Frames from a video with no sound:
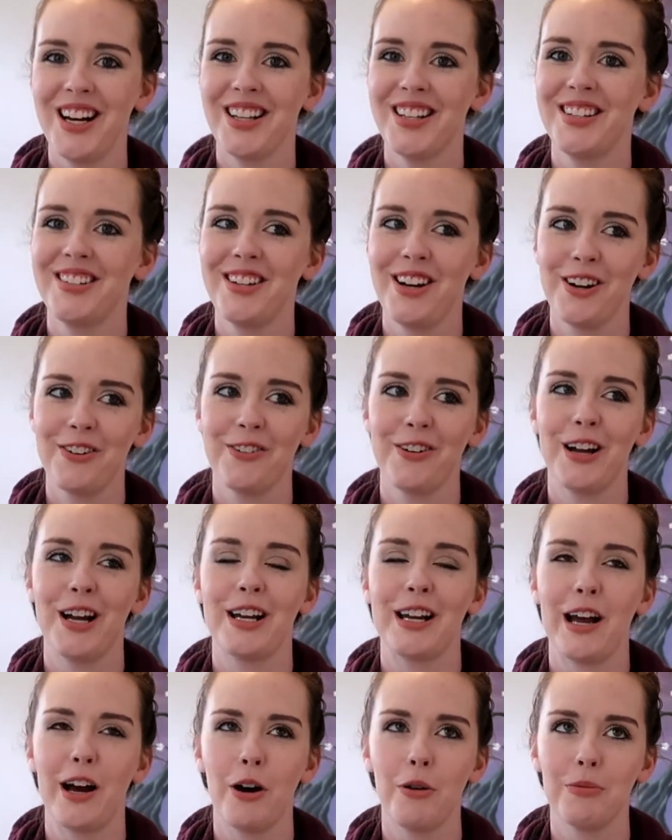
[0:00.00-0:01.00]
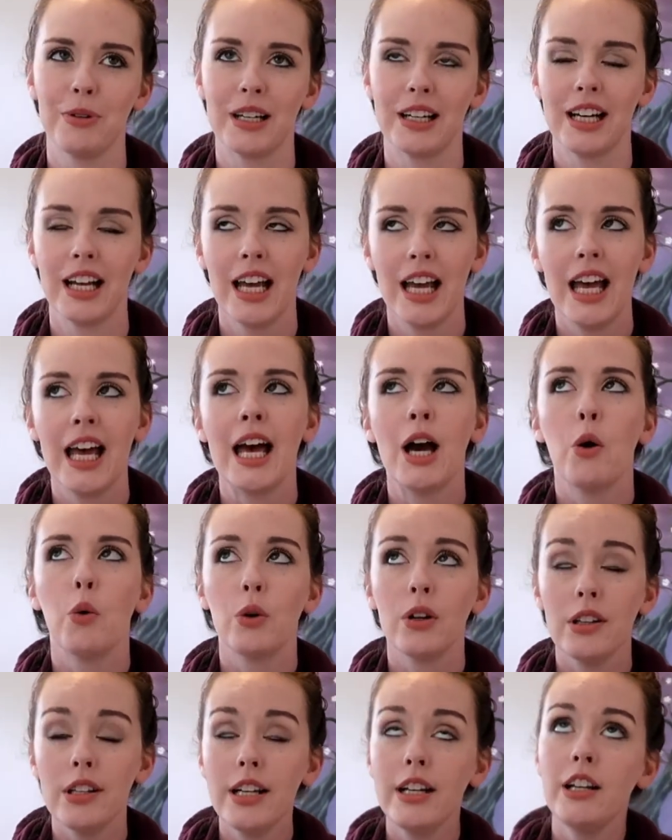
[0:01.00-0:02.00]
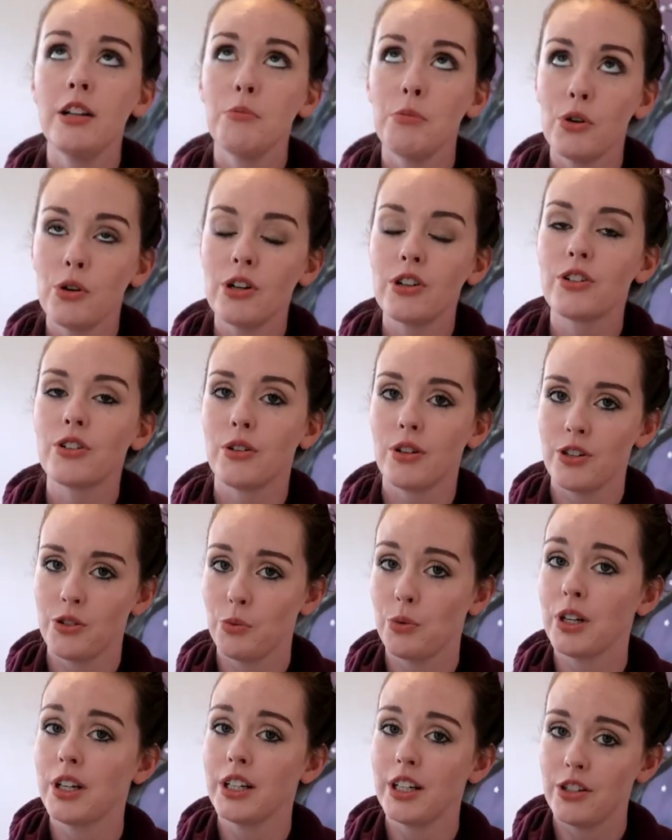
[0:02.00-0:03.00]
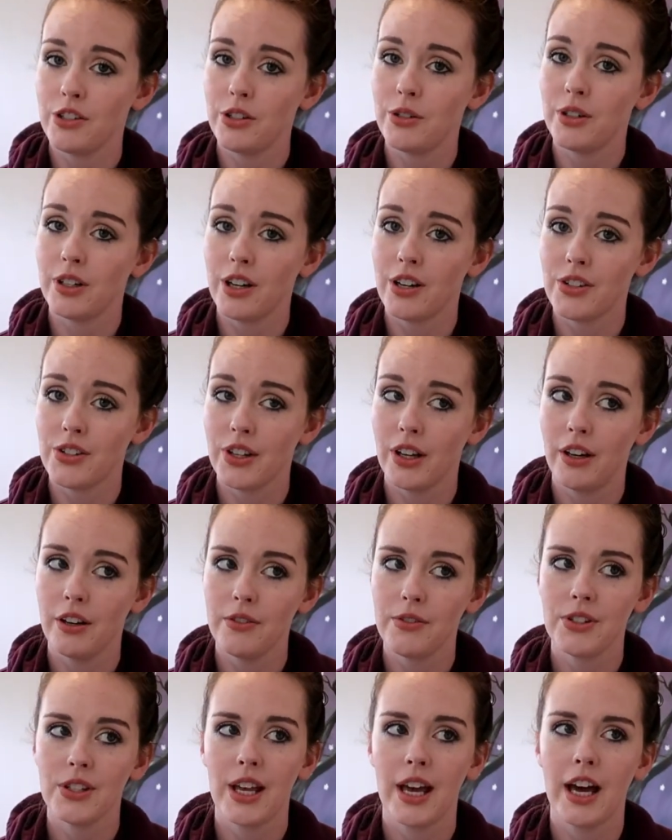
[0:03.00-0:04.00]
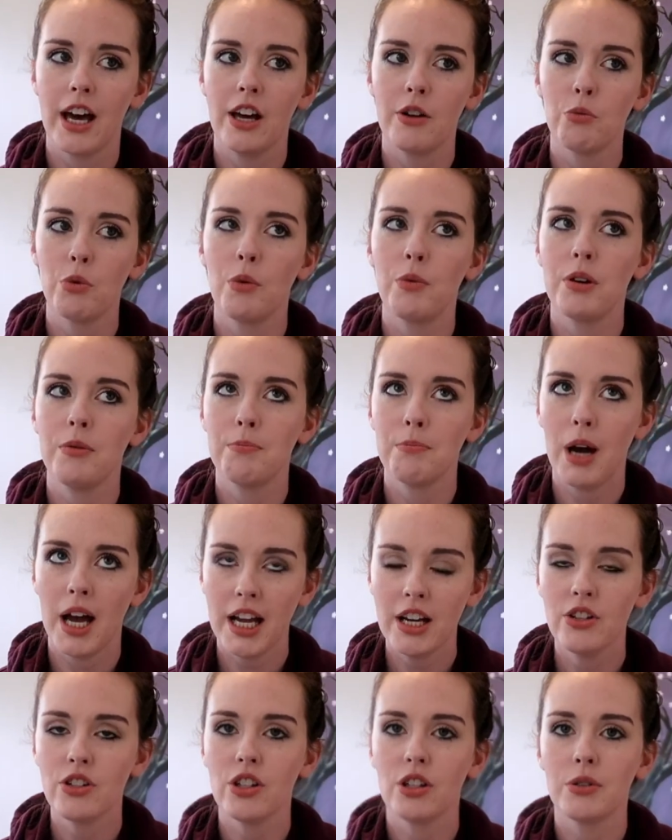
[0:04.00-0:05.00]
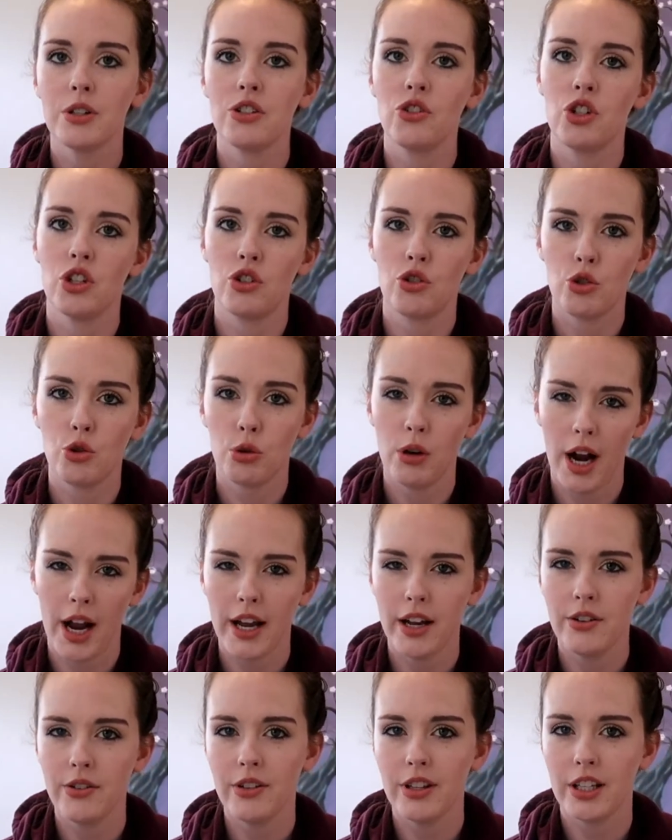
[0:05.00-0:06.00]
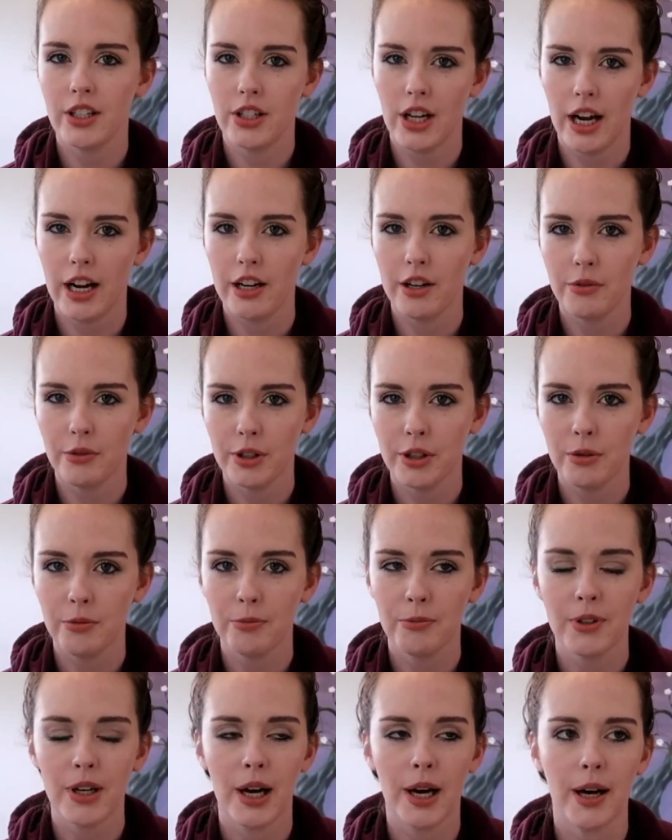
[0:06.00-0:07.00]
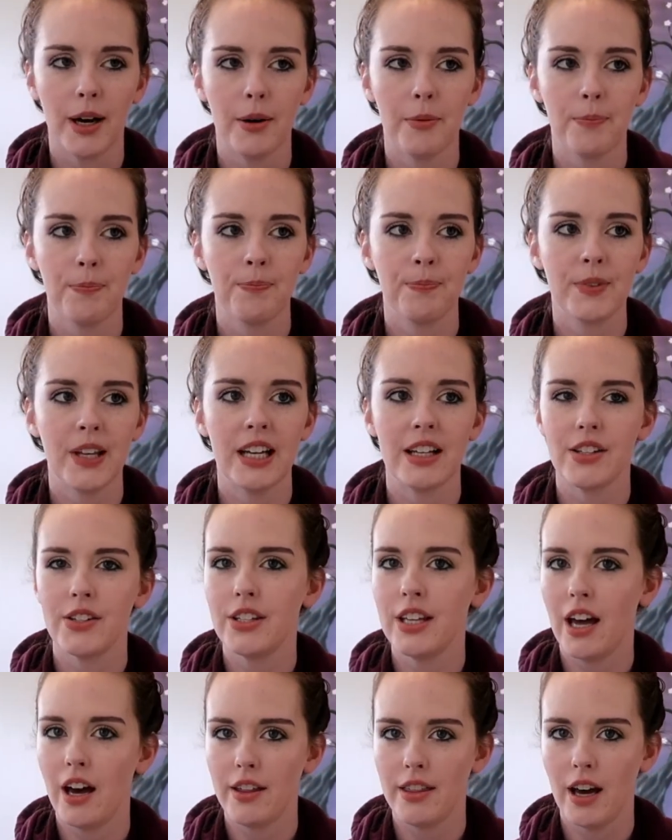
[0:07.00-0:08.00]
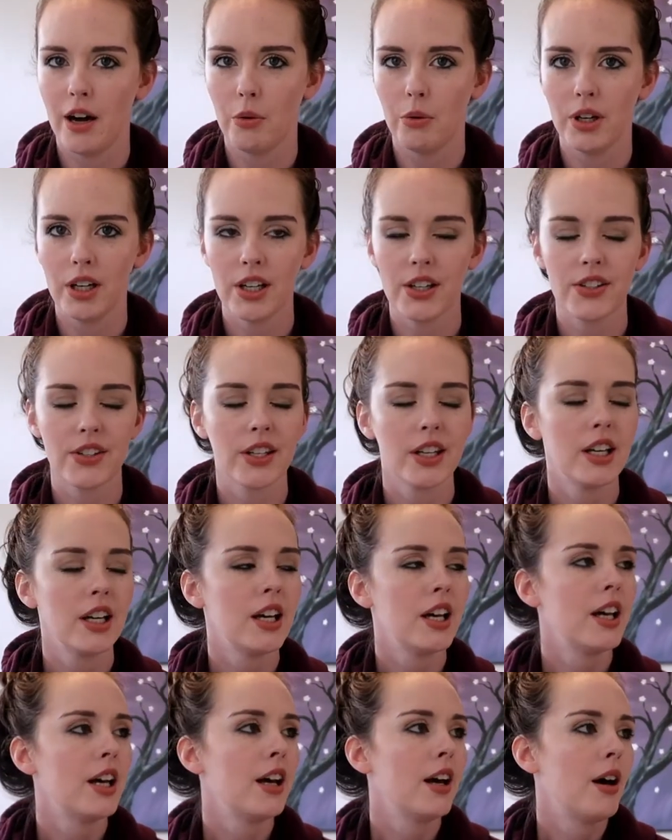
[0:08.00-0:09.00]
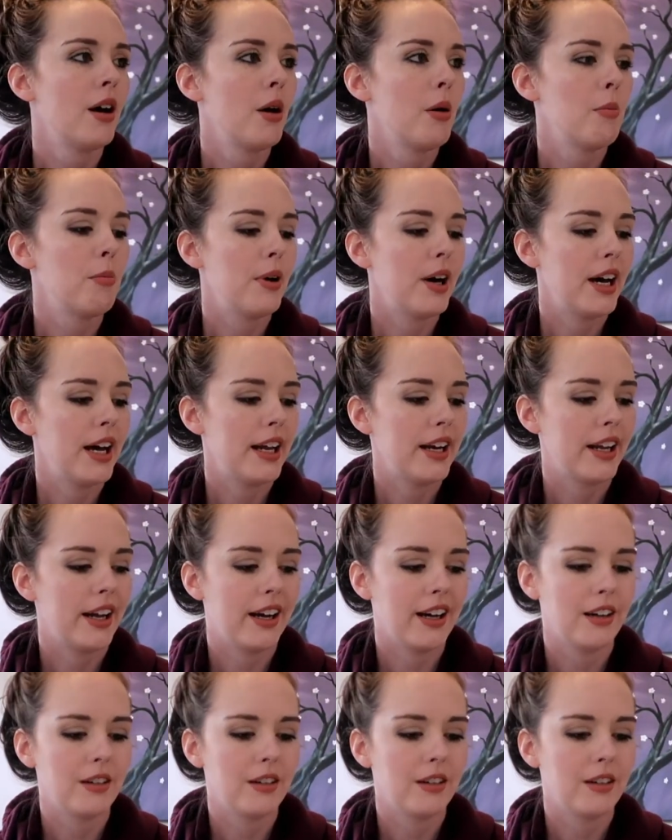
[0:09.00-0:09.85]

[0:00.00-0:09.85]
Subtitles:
stuck right now, but we're leaning more towards we're gonna do it ourselves. And what we might do is just try and do the dining room and see how that works. But